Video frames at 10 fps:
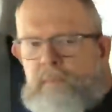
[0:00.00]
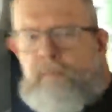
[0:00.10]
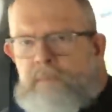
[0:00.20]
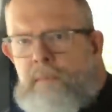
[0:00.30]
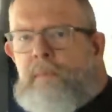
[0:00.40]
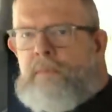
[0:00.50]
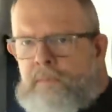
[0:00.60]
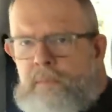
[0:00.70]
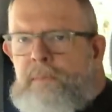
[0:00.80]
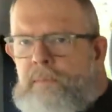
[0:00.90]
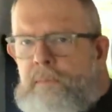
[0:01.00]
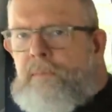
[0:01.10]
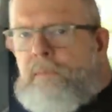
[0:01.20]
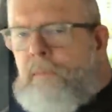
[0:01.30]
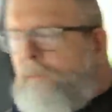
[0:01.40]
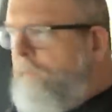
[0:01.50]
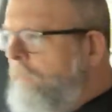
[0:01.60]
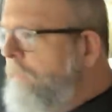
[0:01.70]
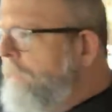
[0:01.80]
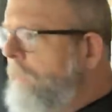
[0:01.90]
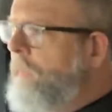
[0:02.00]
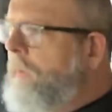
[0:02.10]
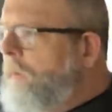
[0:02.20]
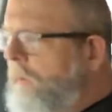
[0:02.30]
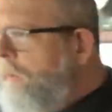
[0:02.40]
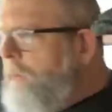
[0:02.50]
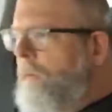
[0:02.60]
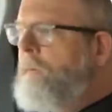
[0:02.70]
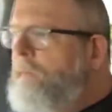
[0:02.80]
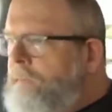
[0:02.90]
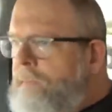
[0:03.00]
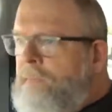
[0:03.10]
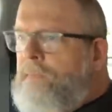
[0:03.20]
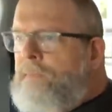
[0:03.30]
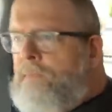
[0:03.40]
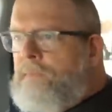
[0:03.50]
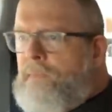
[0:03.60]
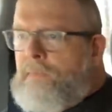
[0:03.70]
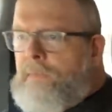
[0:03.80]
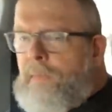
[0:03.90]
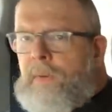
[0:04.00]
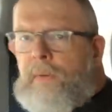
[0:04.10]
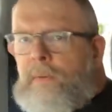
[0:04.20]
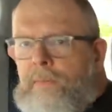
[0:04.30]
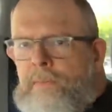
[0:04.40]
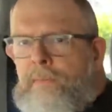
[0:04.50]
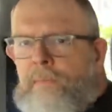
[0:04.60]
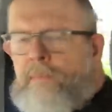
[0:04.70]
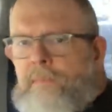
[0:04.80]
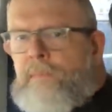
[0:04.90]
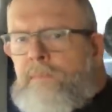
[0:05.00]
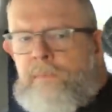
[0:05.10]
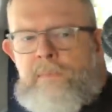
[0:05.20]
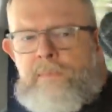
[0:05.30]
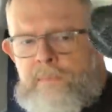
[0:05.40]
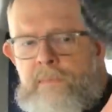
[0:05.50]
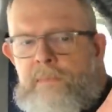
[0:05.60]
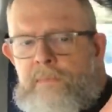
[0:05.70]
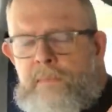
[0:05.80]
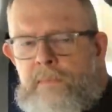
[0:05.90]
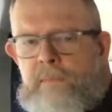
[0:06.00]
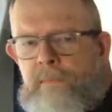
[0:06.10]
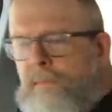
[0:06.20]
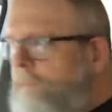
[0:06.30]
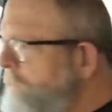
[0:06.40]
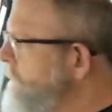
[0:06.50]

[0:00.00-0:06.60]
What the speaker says: This person isn't speaking.